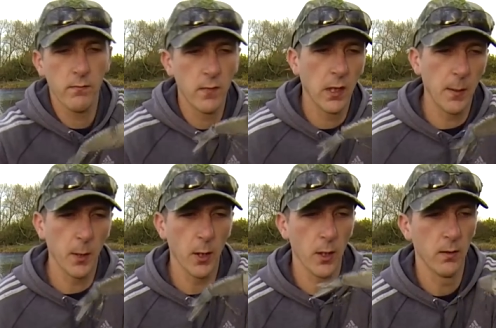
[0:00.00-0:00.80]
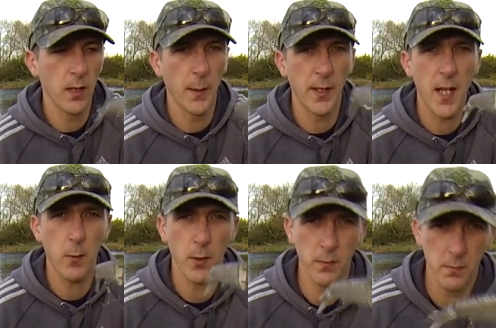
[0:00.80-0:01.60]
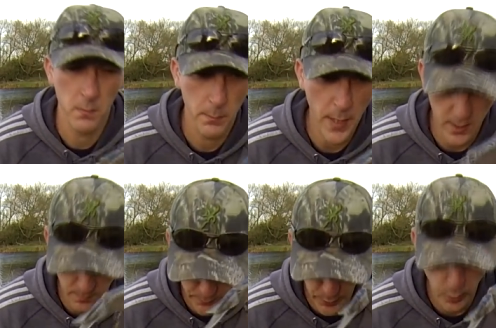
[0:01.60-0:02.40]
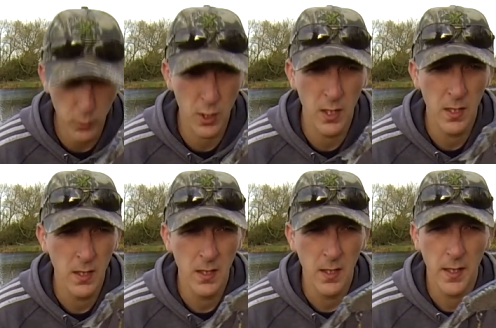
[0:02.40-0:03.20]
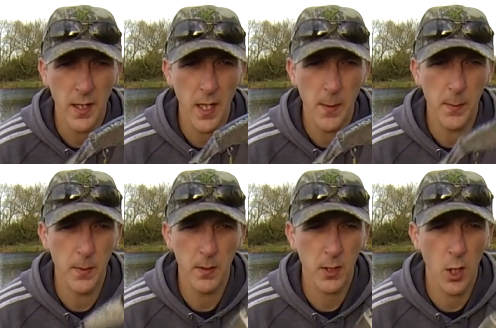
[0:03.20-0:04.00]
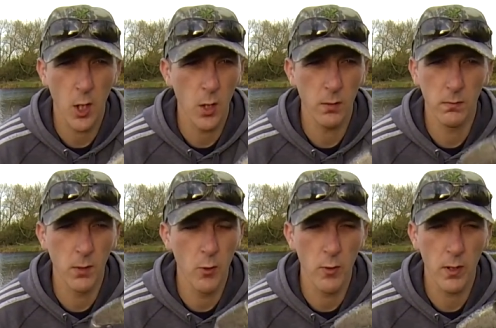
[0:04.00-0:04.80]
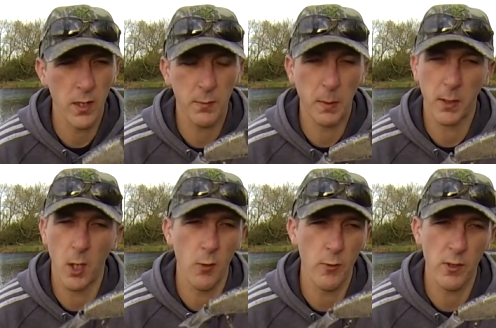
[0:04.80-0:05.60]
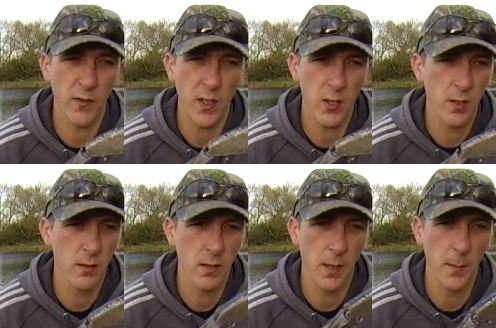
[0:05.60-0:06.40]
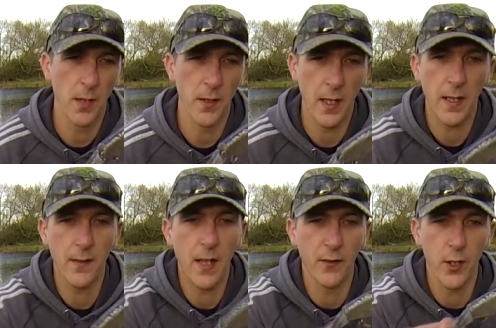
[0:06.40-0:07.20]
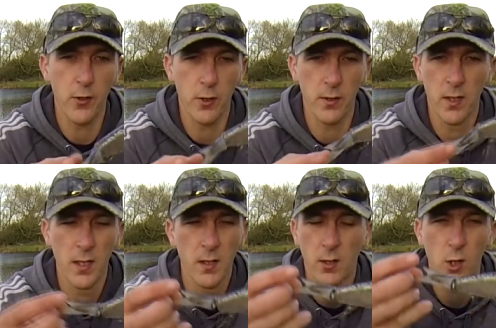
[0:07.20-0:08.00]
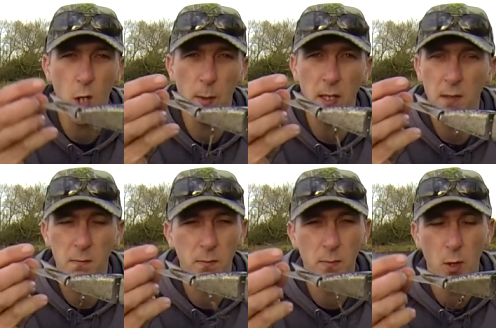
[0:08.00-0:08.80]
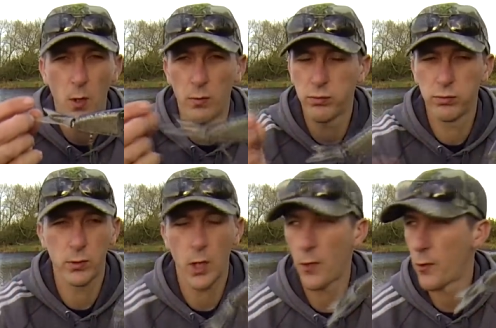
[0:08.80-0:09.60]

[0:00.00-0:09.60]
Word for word: Lip Low, I mean that one, battered and bruised, um, caught, it's probably caught hundreds of fish, and, and that, that version has caught me, oh, god,